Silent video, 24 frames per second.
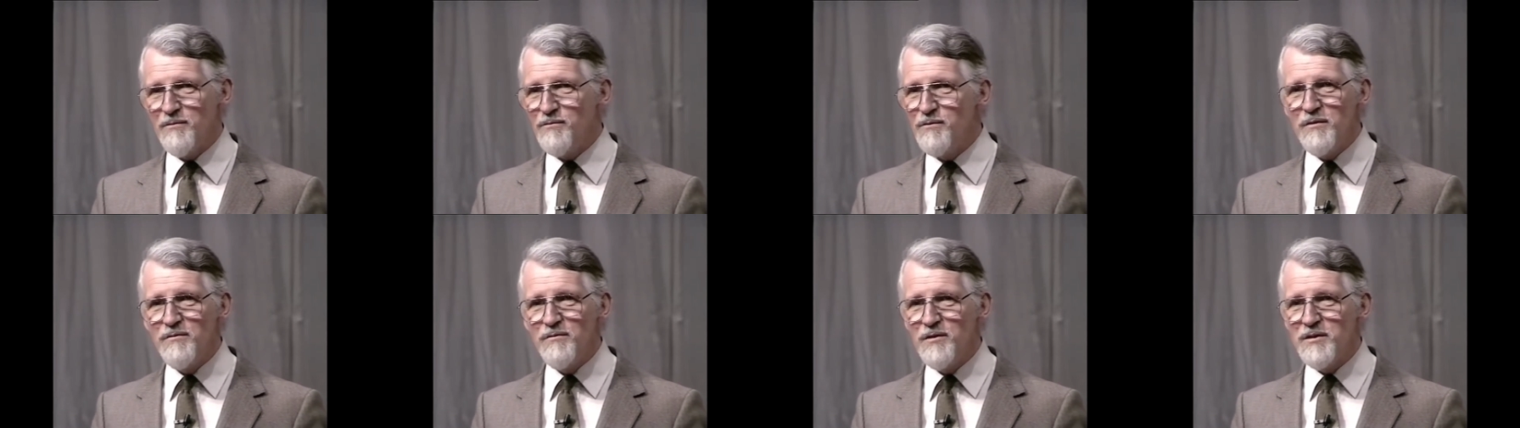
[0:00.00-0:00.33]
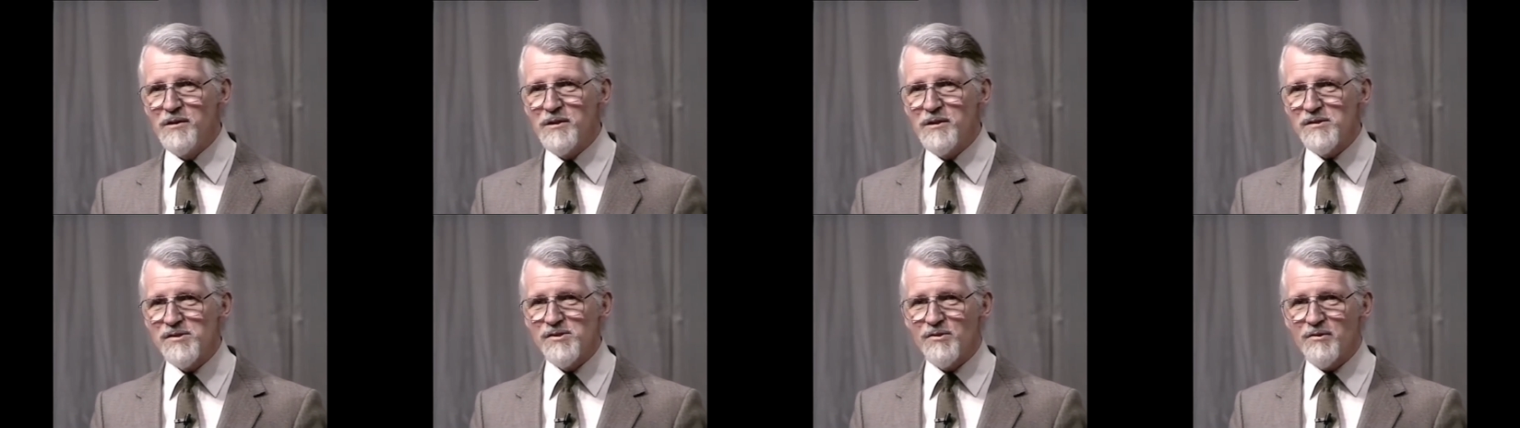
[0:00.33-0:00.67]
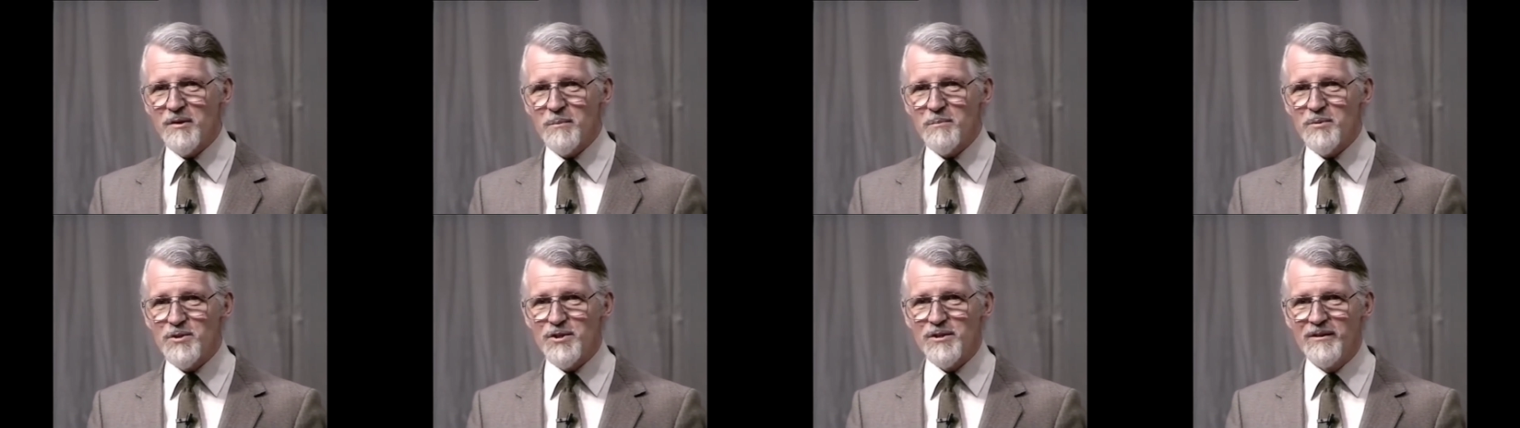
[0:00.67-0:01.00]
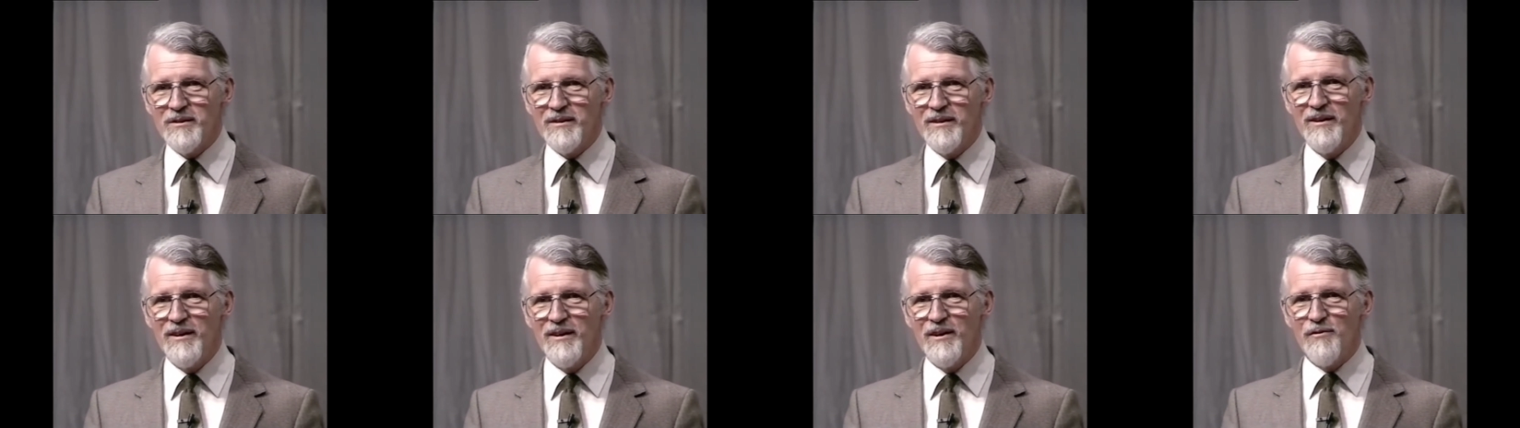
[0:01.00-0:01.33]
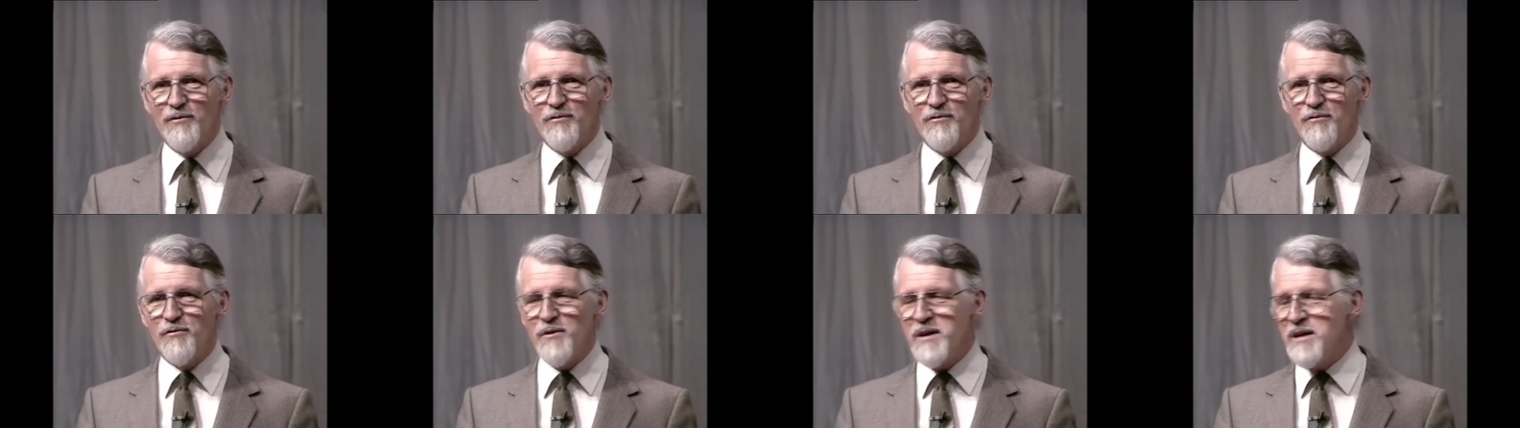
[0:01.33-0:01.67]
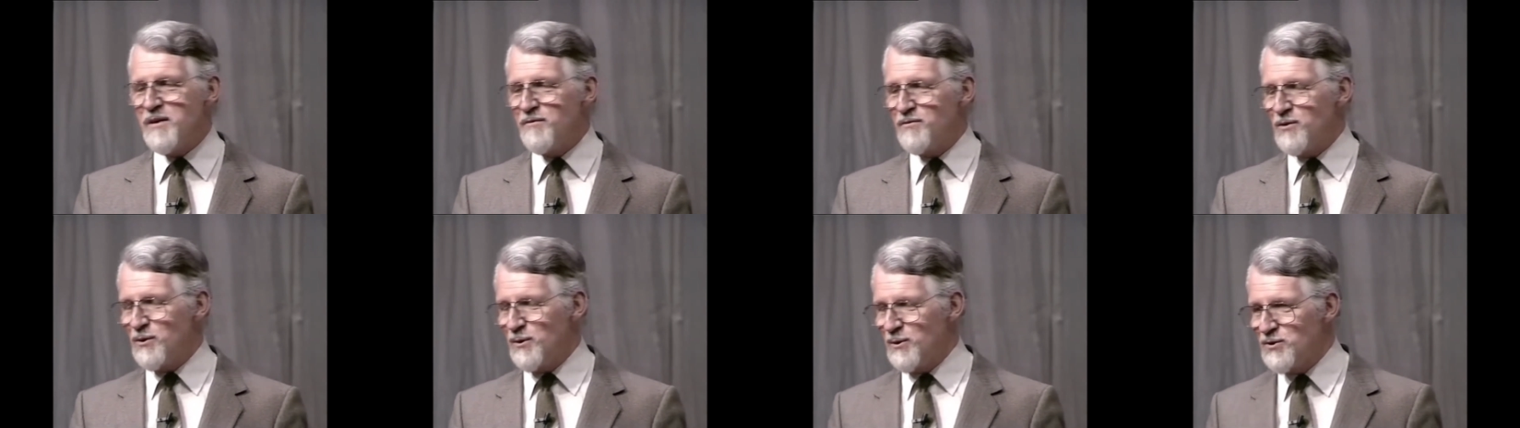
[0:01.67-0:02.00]
vivid description,
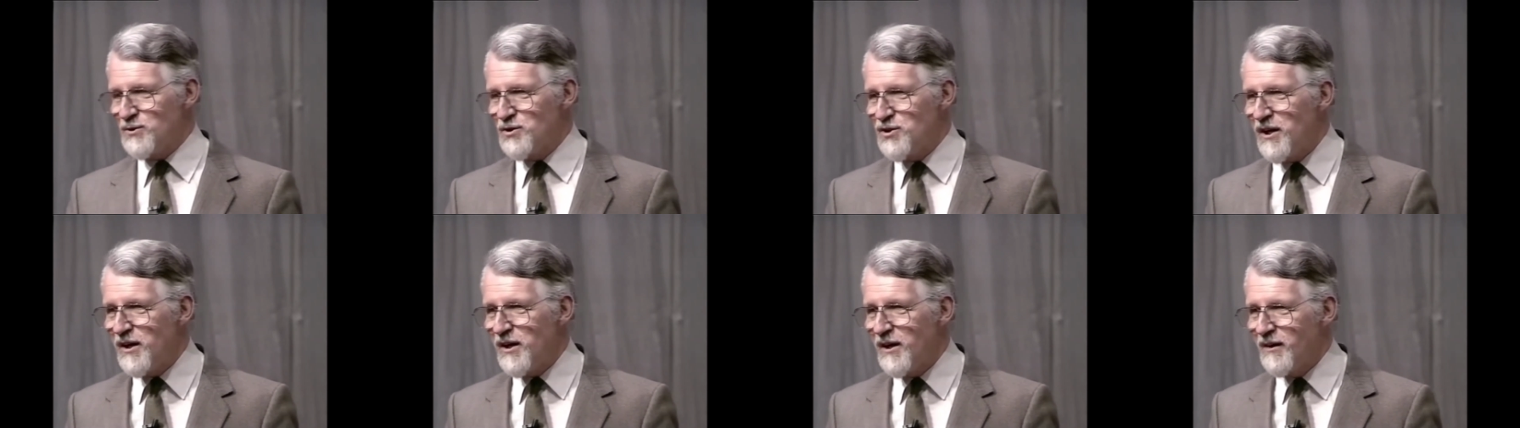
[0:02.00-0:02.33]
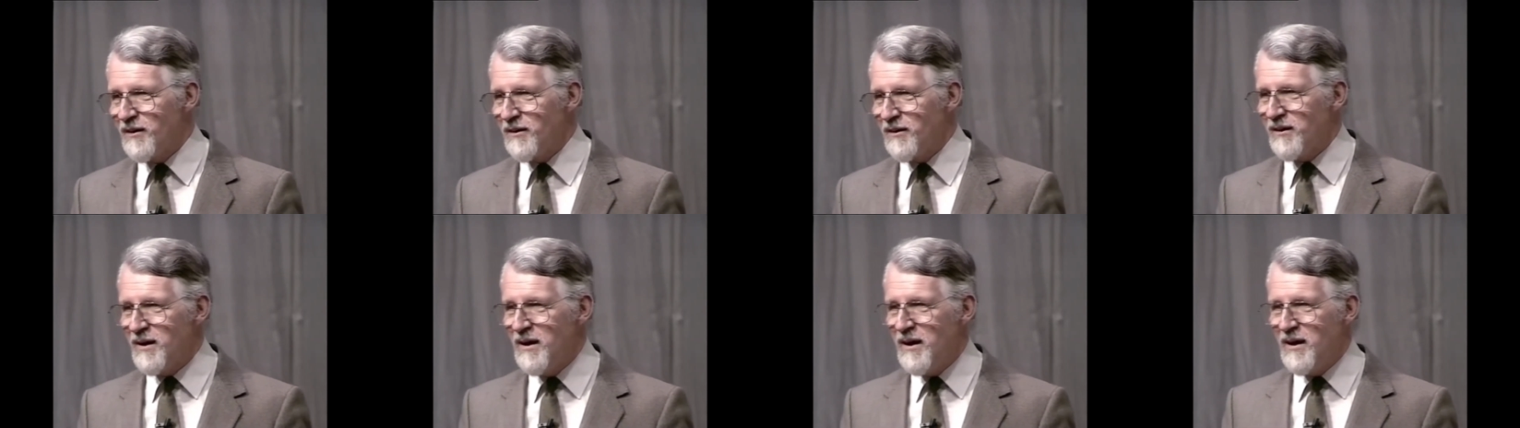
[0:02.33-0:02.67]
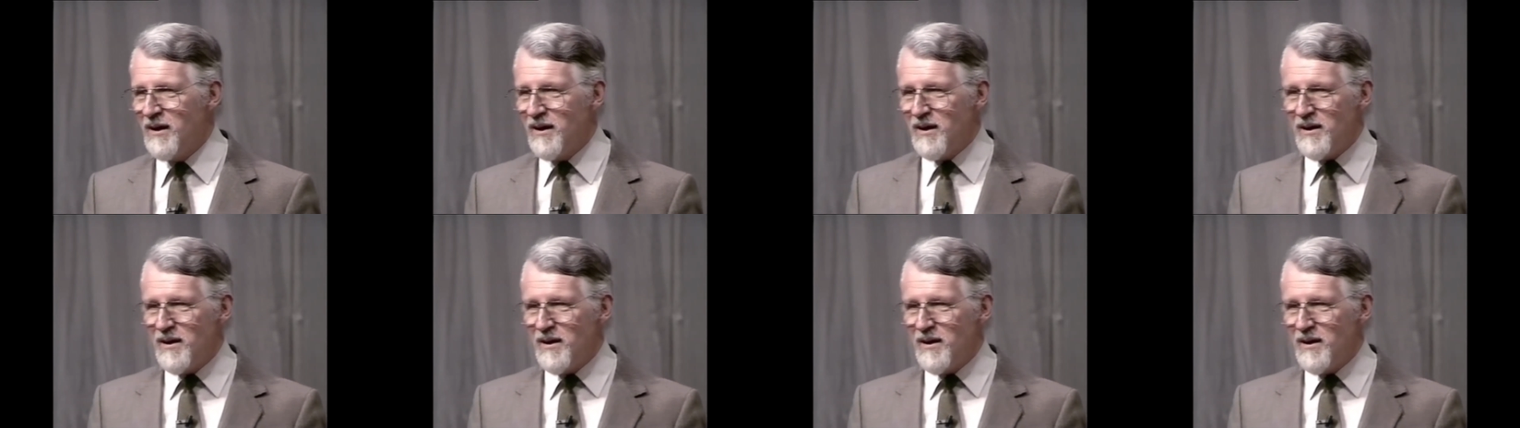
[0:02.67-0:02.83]
free of all jargon.